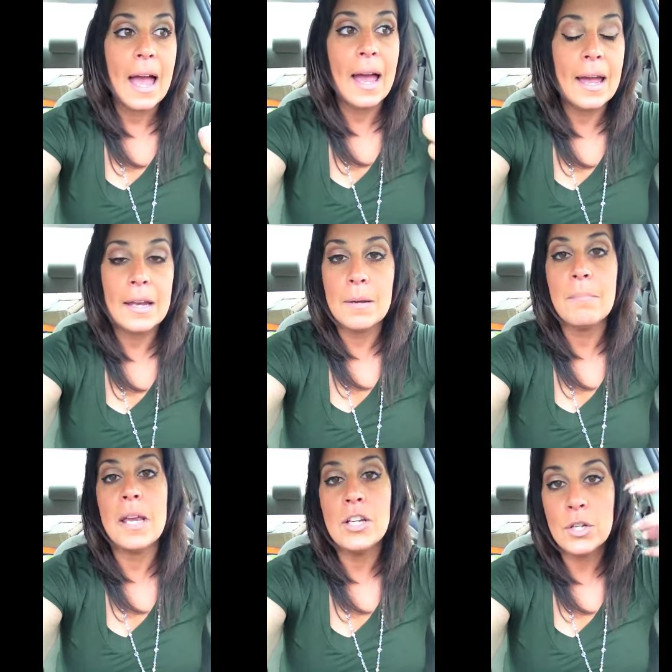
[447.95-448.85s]
And
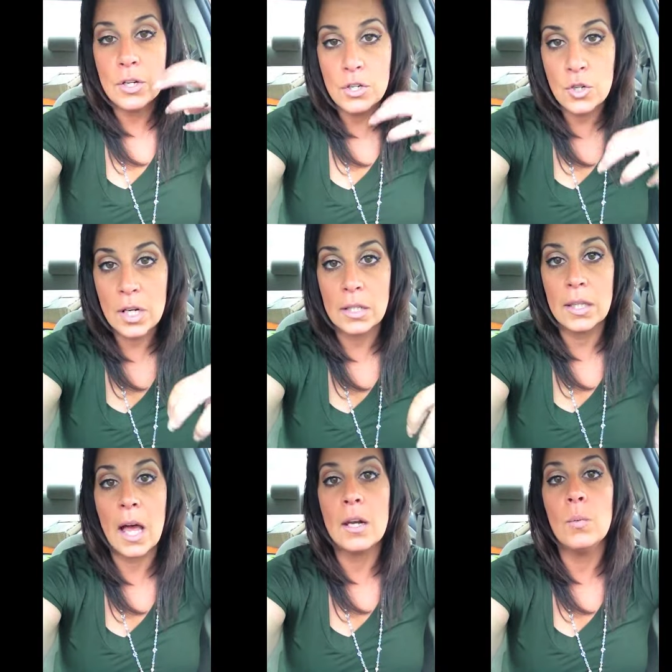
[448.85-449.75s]
make sure you drink a
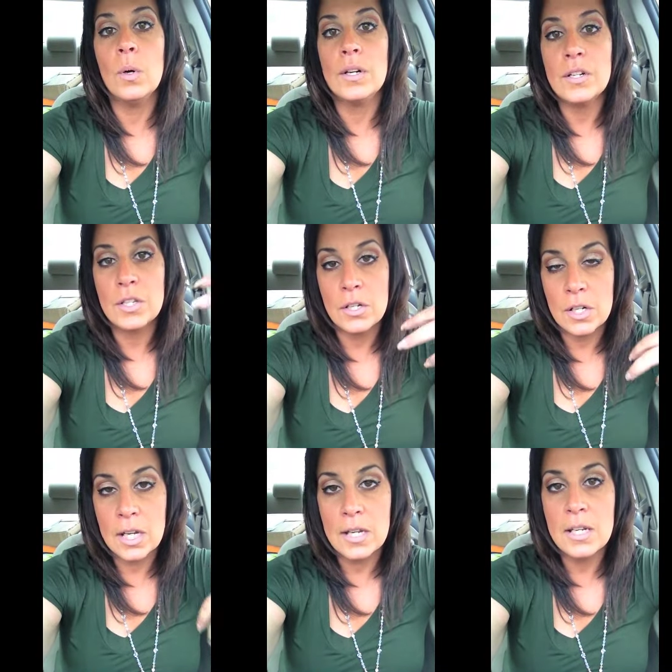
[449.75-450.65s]
lot of water so your
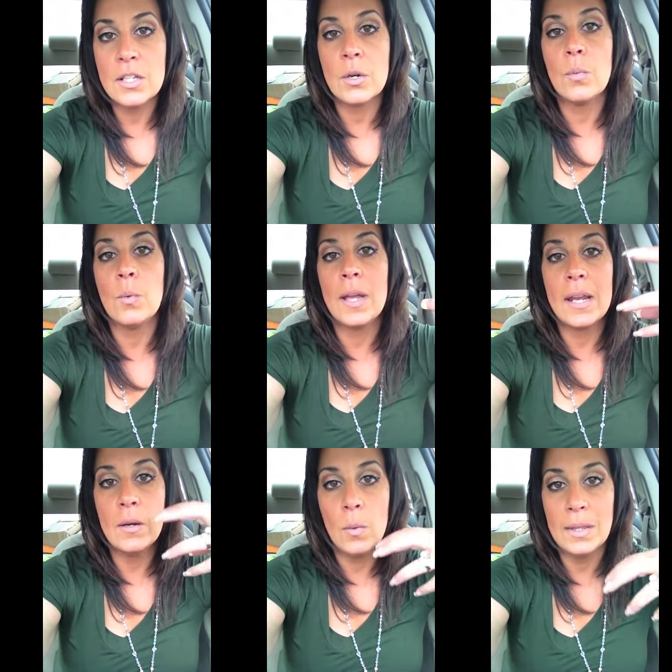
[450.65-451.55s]
kidneys are
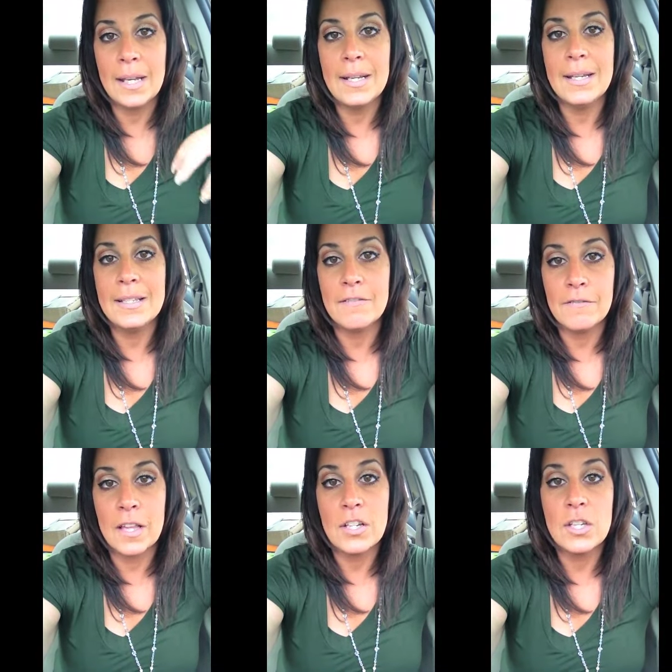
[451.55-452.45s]
getting what they need to
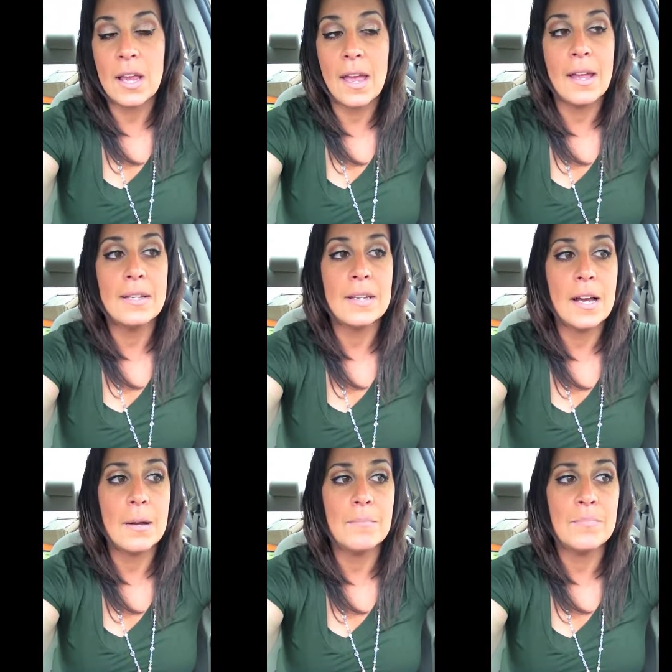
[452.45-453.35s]
flush and
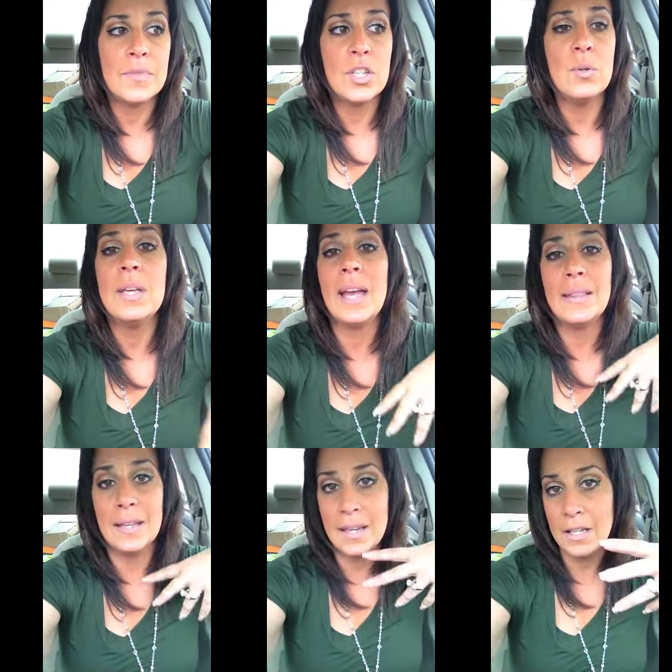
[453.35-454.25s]
um, to
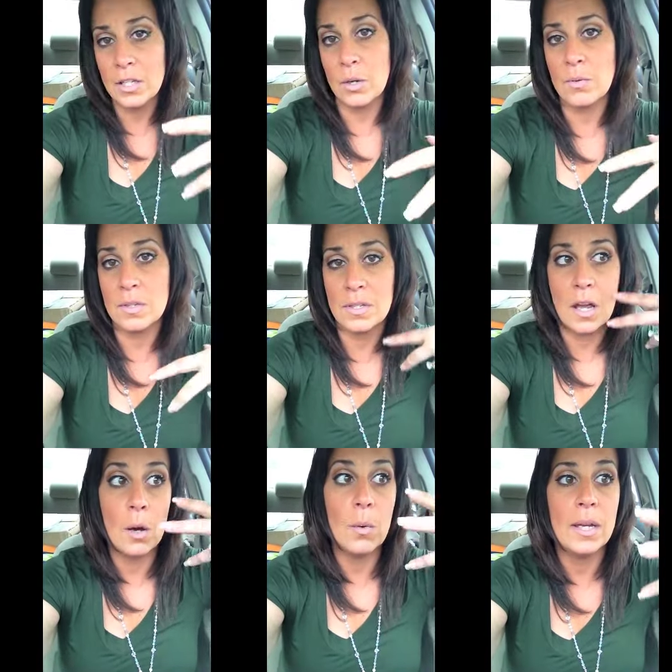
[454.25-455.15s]
get the ketones
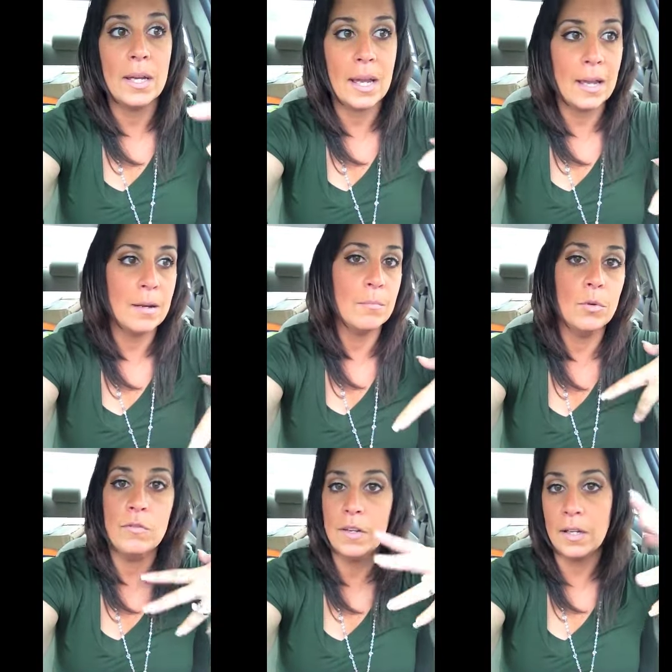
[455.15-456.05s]
going and
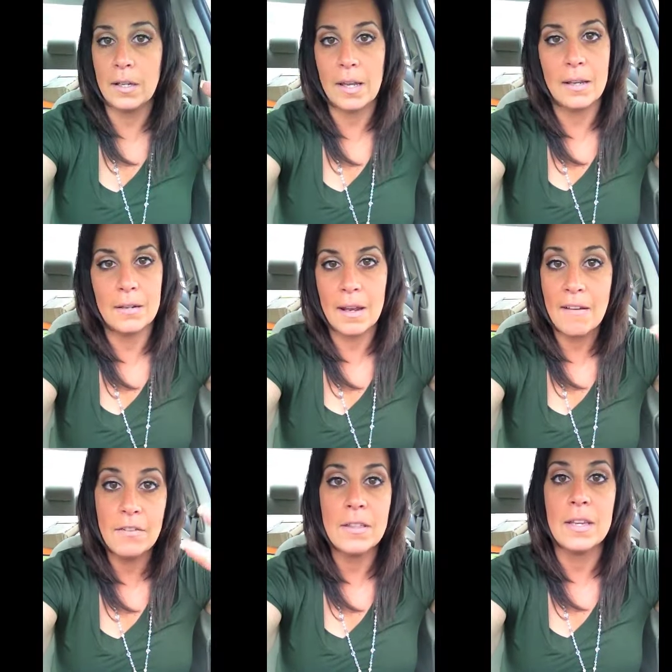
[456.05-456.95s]
moving and
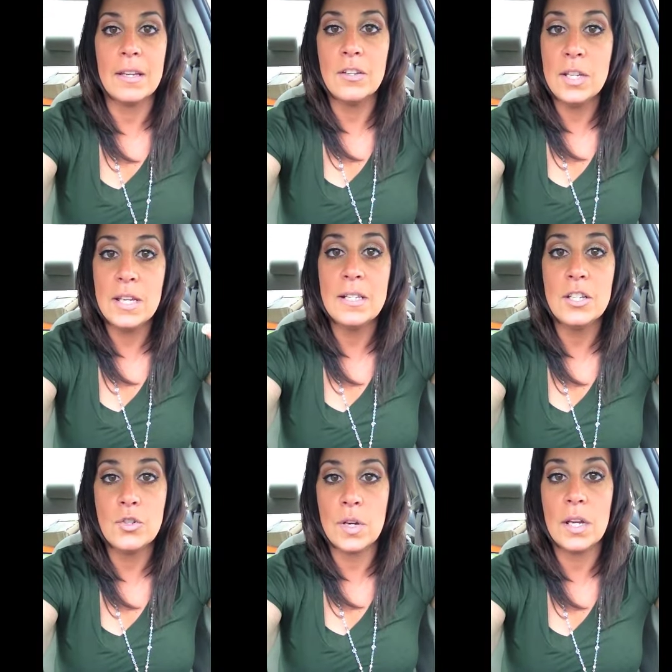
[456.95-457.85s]
everything. You need to
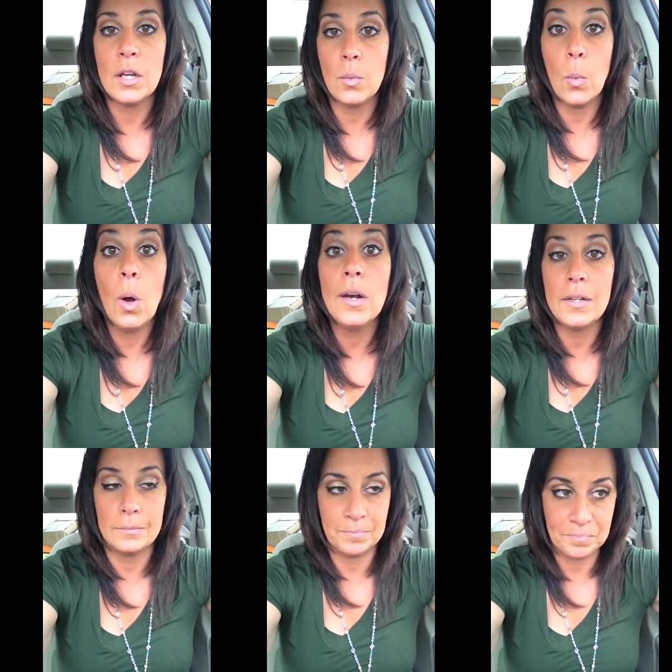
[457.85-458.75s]
drink your water.